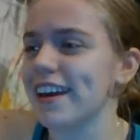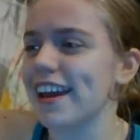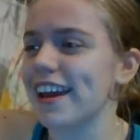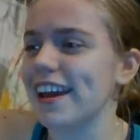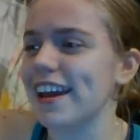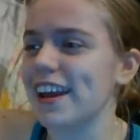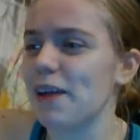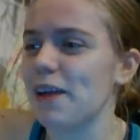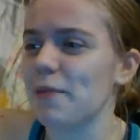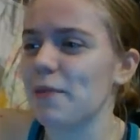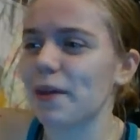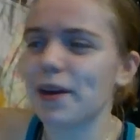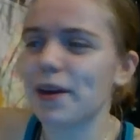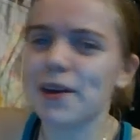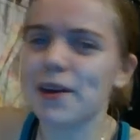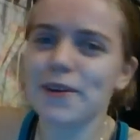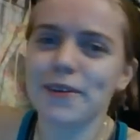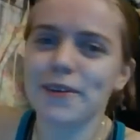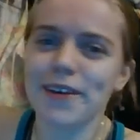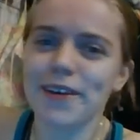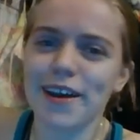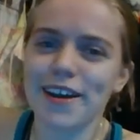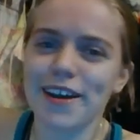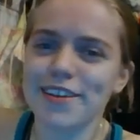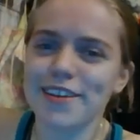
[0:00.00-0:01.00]
And I'm like, oh
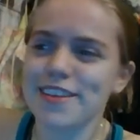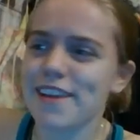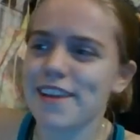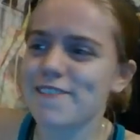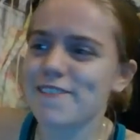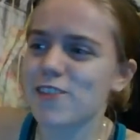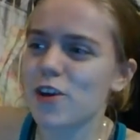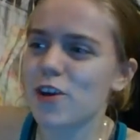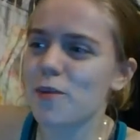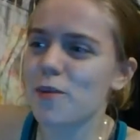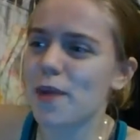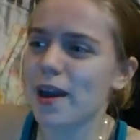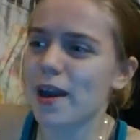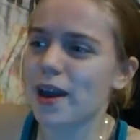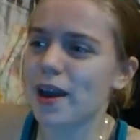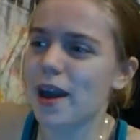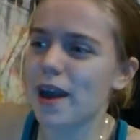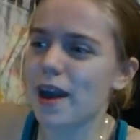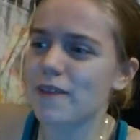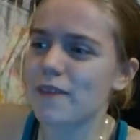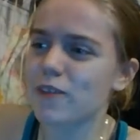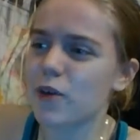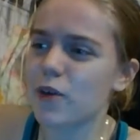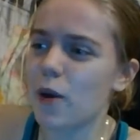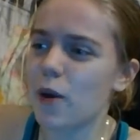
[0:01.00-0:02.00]
gosh, I have to go back. I
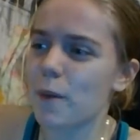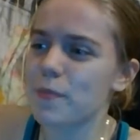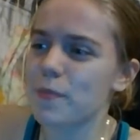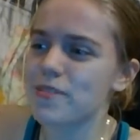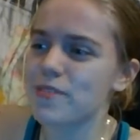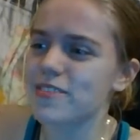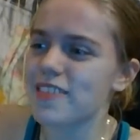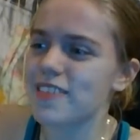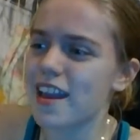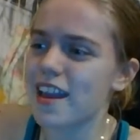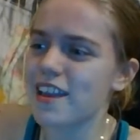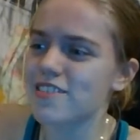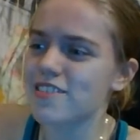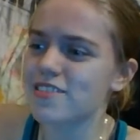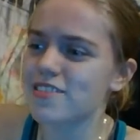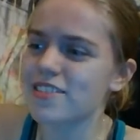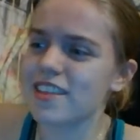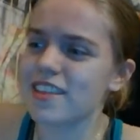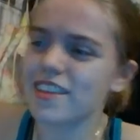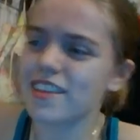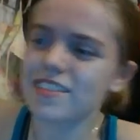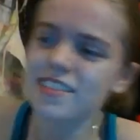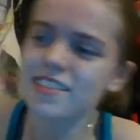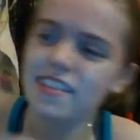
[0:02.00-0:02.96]
have to go up stage in this.